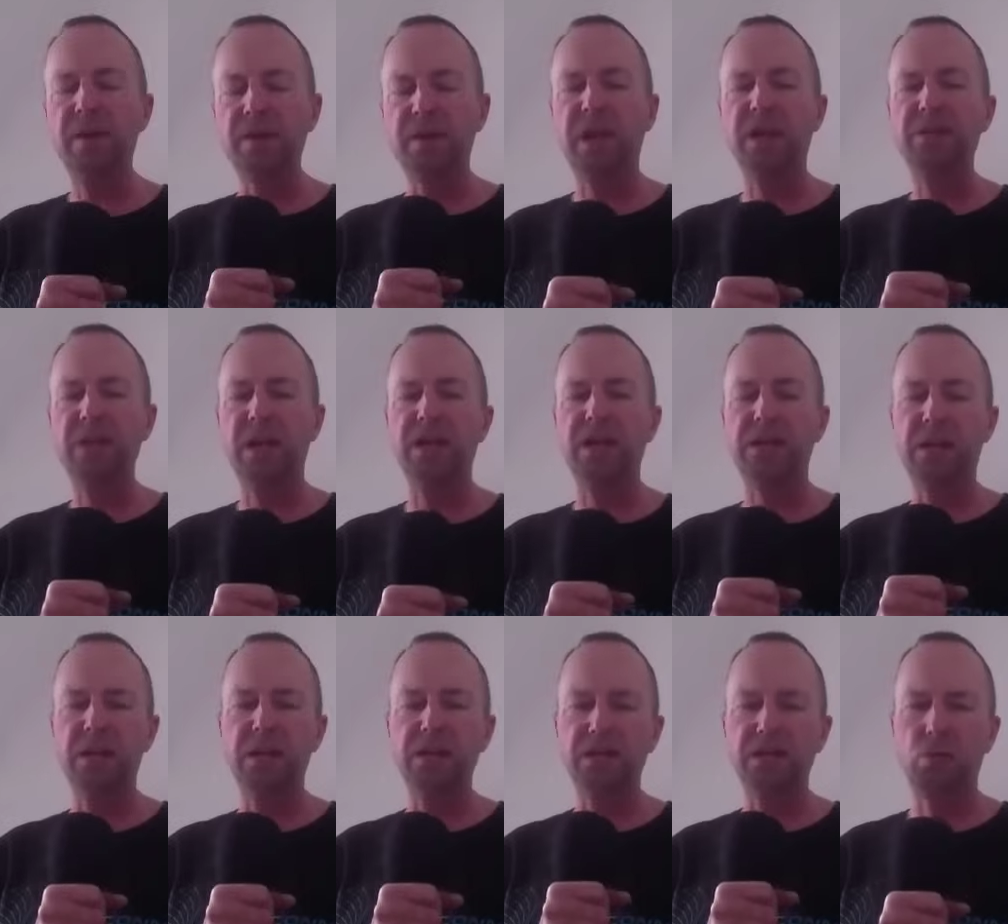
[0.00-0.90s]
they take
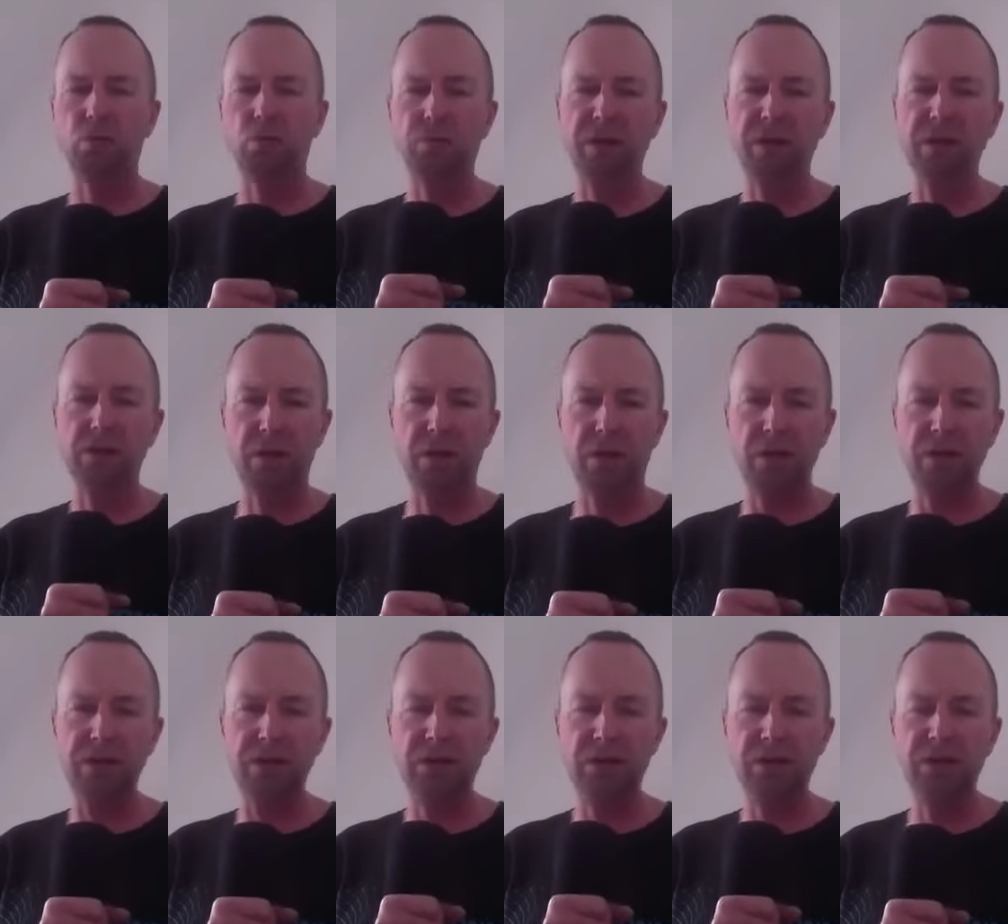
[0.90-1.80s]
it as a green
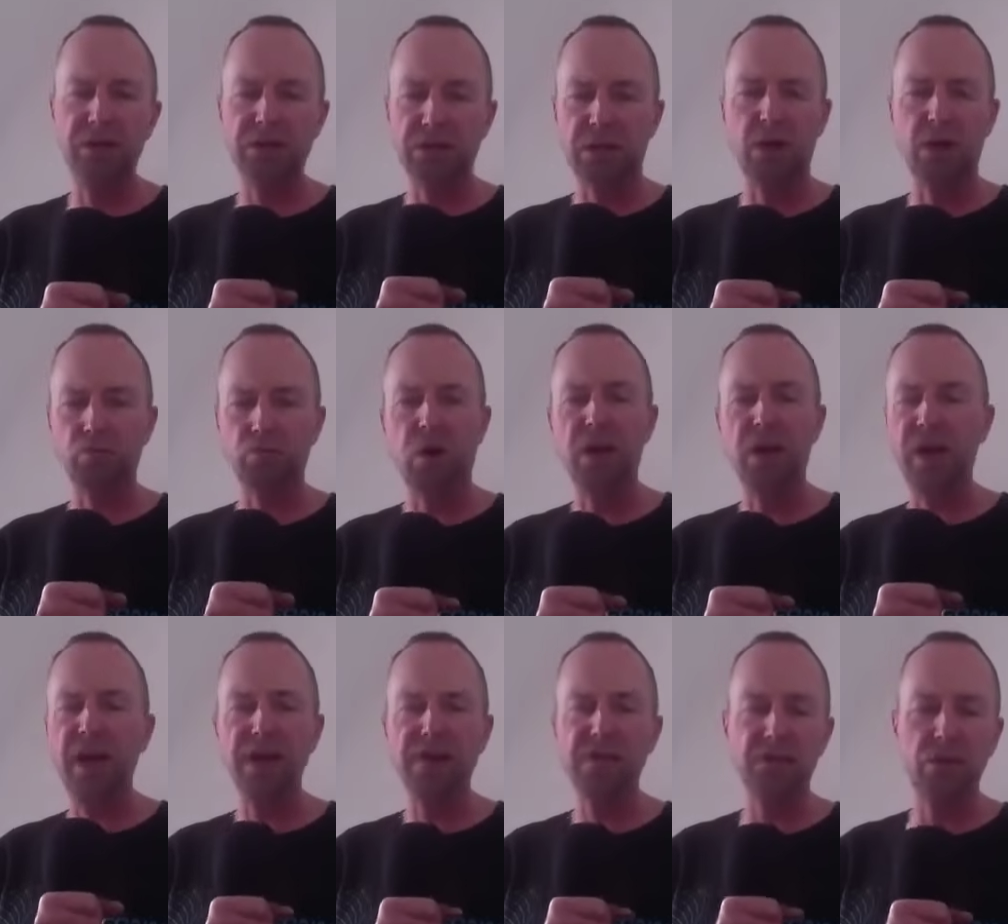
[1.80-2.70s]
light to go right
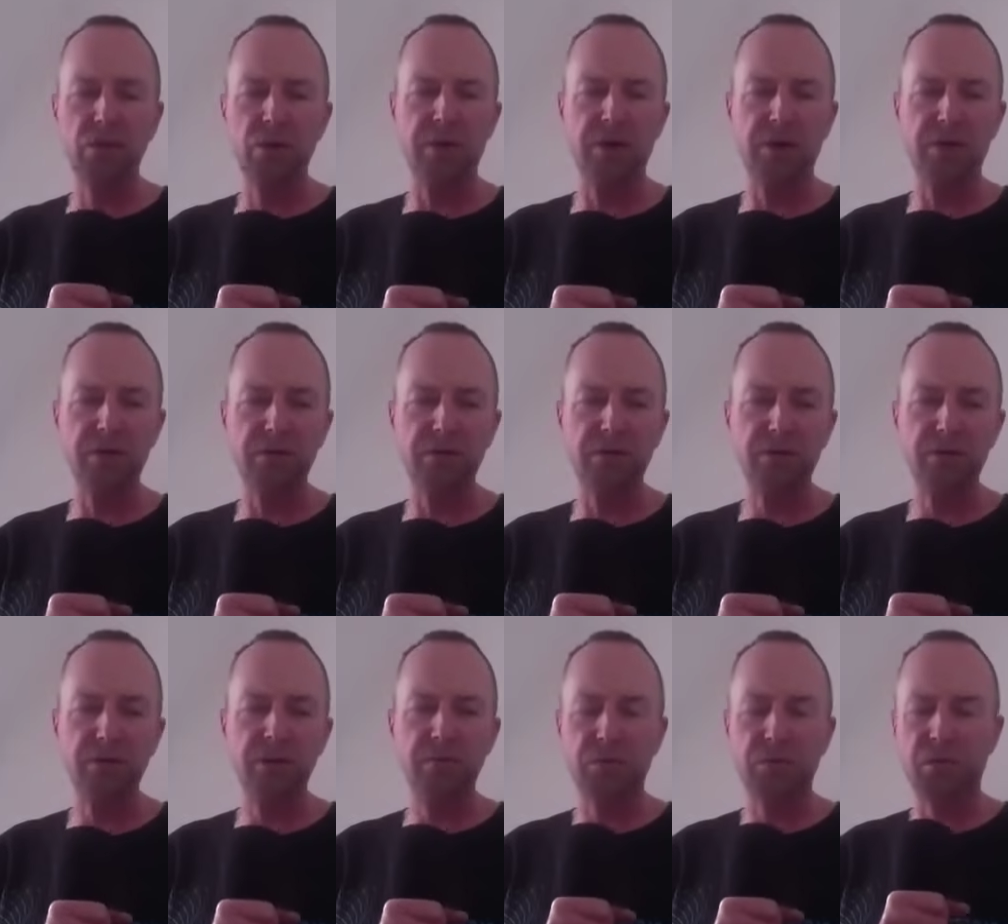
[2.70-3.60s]
ahead and do it
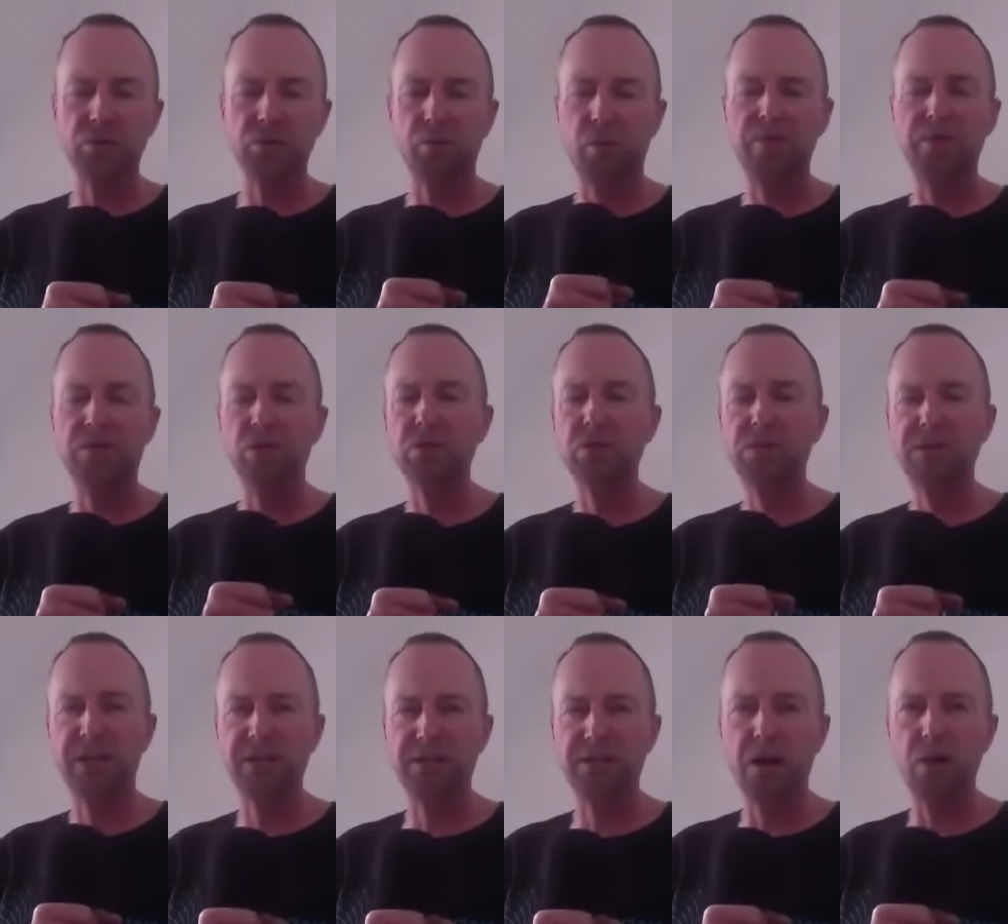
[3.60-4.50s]
because we've not
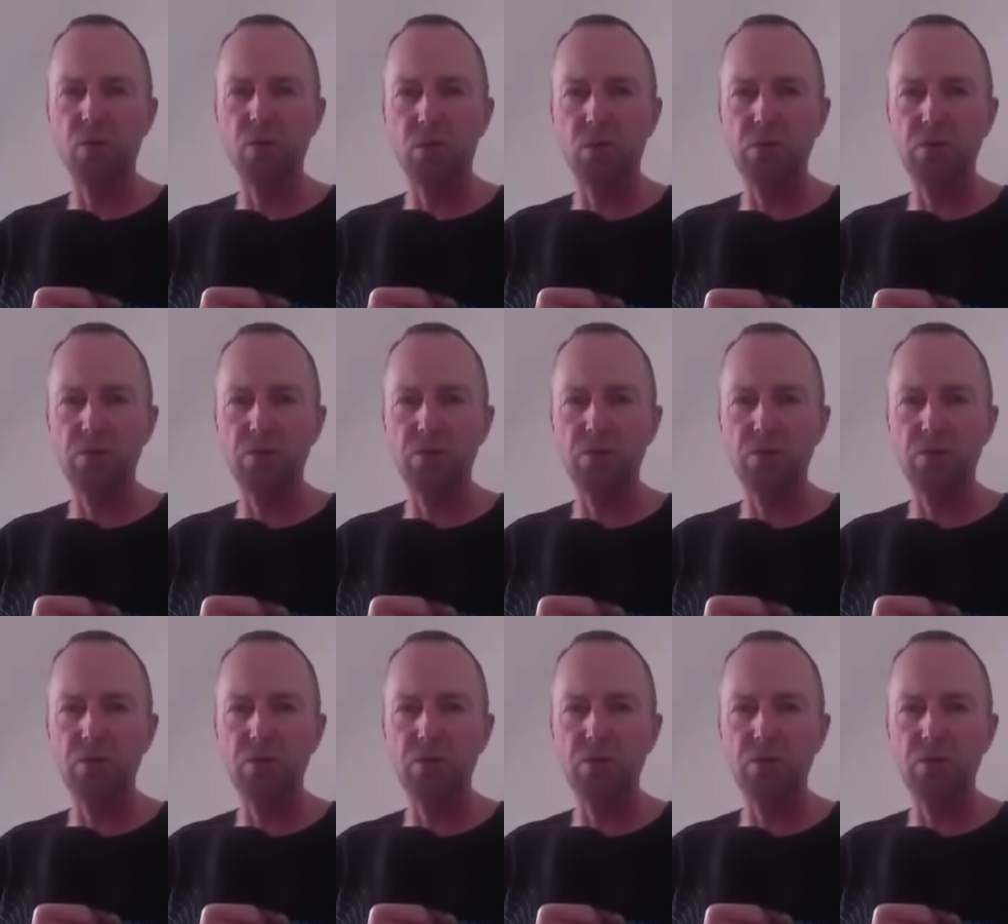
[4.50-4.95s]
said no.